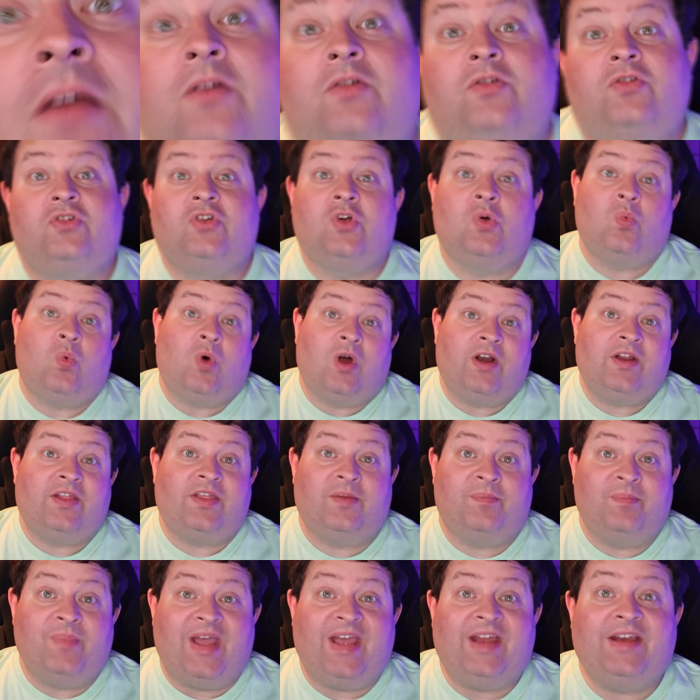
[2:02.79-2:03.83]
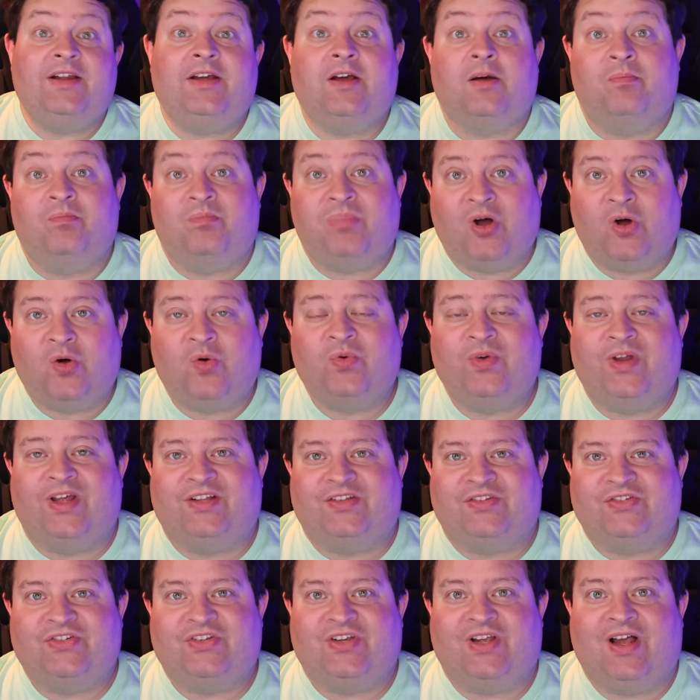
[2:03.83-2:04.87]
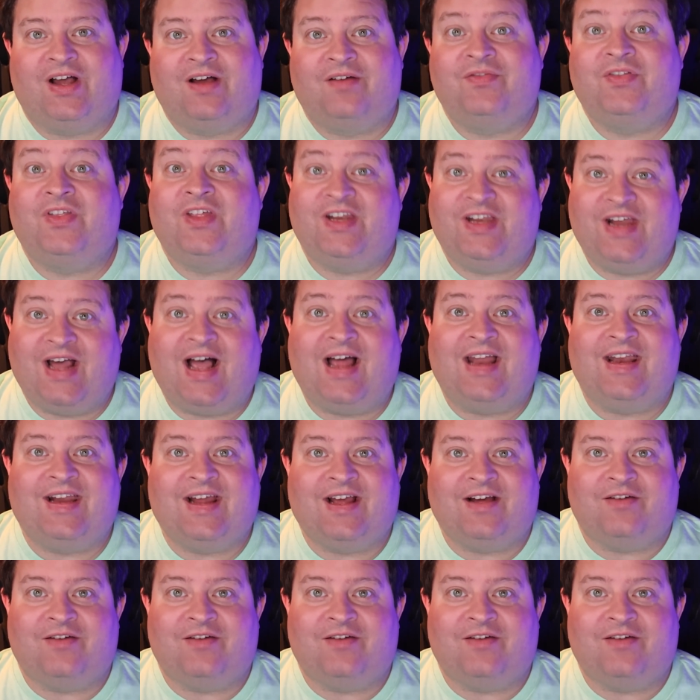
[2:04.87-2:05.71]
So one of the main components of the dot net